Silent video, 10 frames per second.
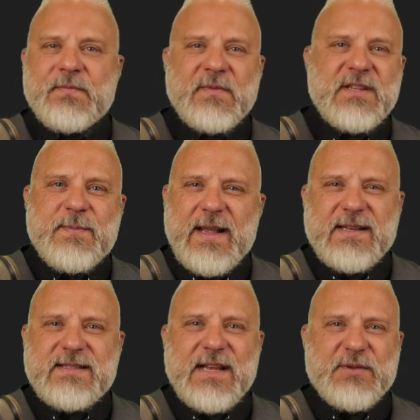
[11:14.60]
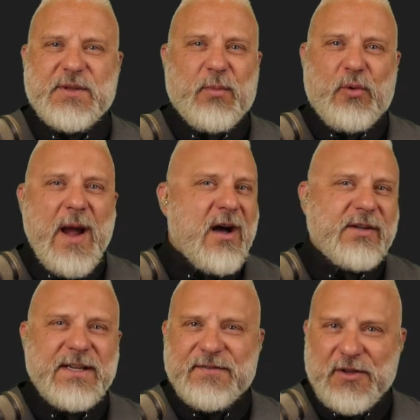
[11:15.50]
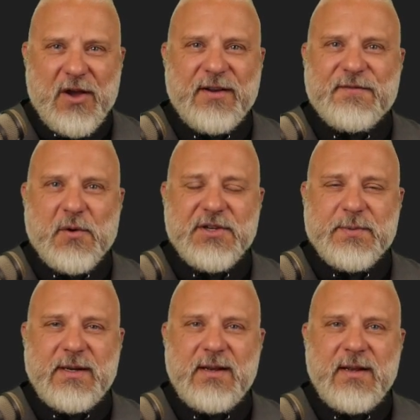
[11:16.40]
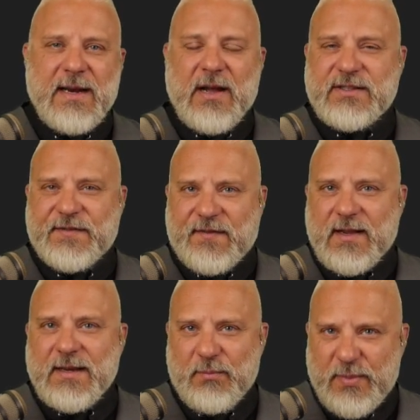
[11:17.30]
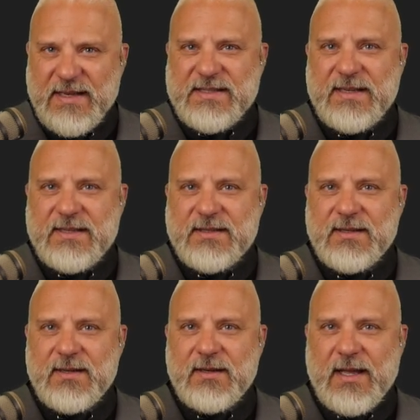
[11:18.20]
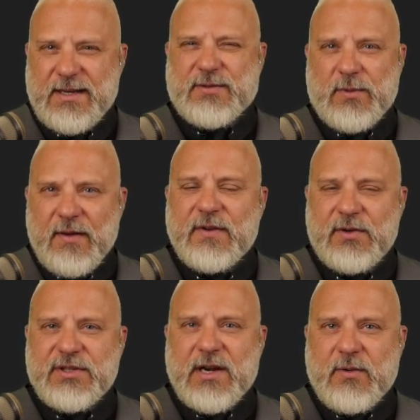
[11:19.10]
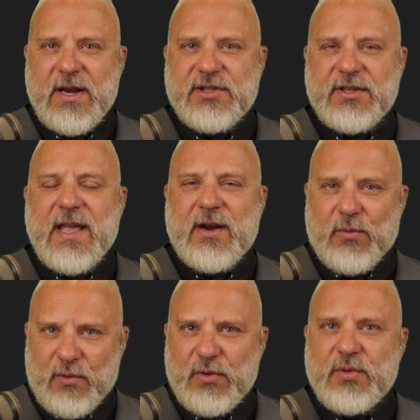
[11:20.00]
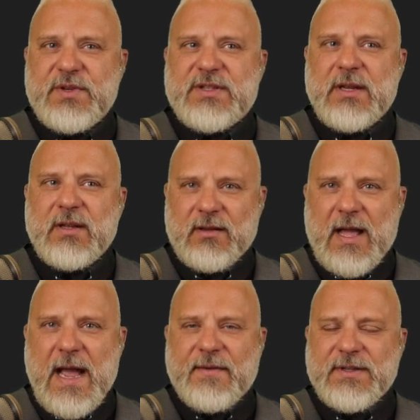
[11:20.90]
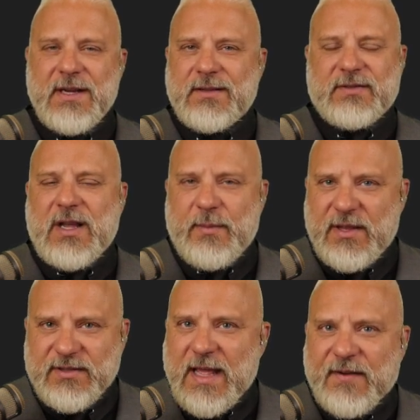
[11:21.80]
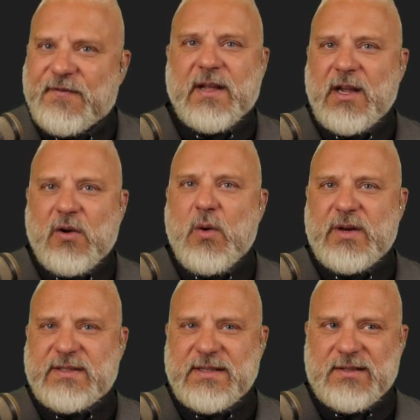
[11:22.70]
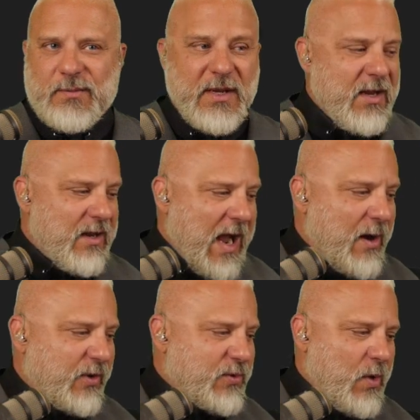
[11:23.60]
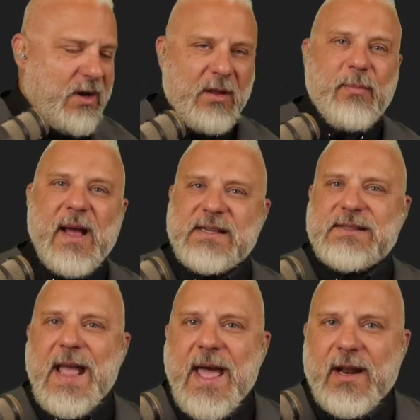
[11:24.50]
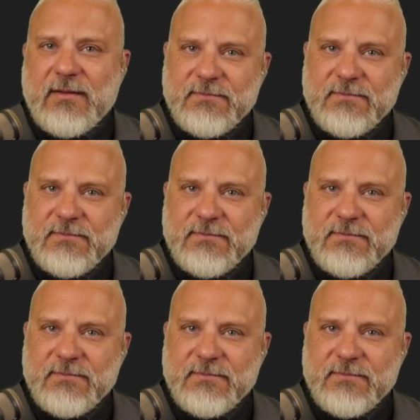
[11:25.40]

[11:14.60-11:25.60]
It's making sense with the morality of law enforcement. Now it's a fucking business and it's revenue generation and it ruins lives. Don't tell me there's not a fucking quota system. I was one of the best at it.